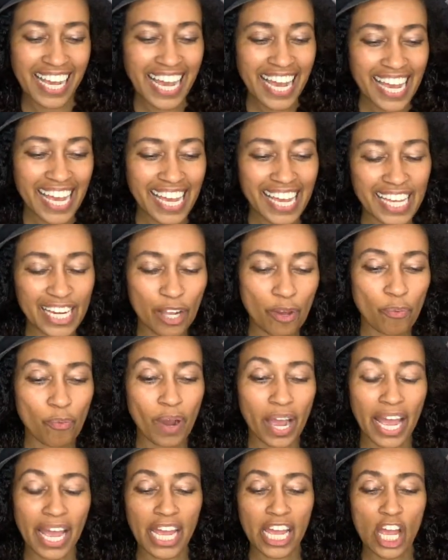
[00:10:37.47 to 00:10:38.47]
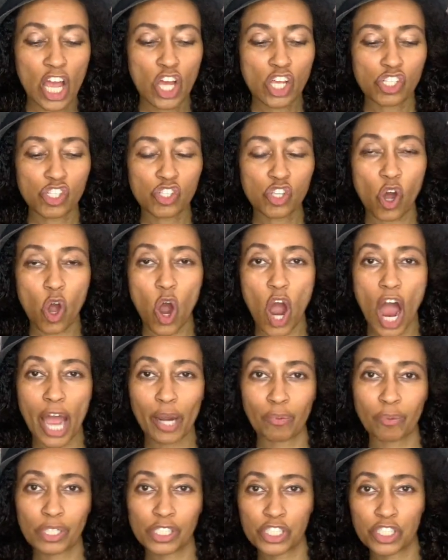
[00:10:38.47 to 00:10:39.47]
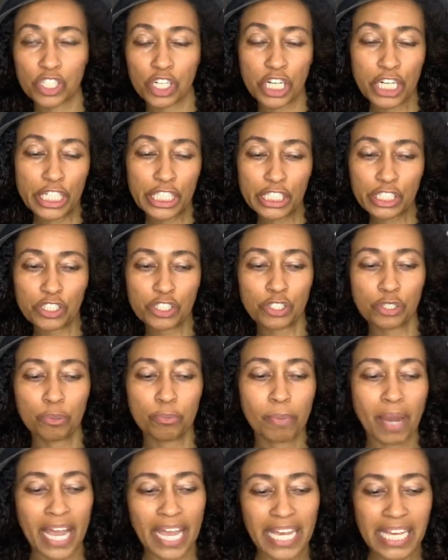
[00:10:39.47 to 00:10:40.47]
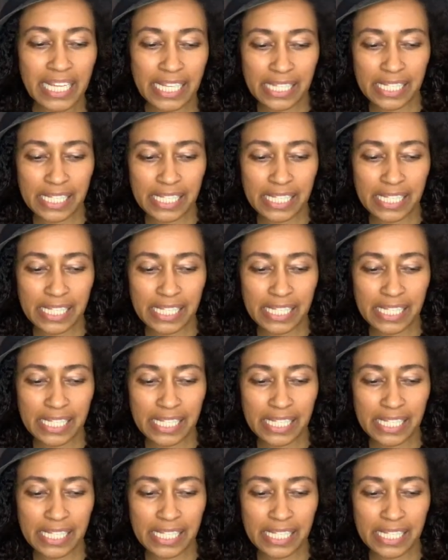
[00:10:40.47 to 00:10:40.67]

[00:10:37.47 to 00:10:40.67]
Anyway, so I returned to my ends,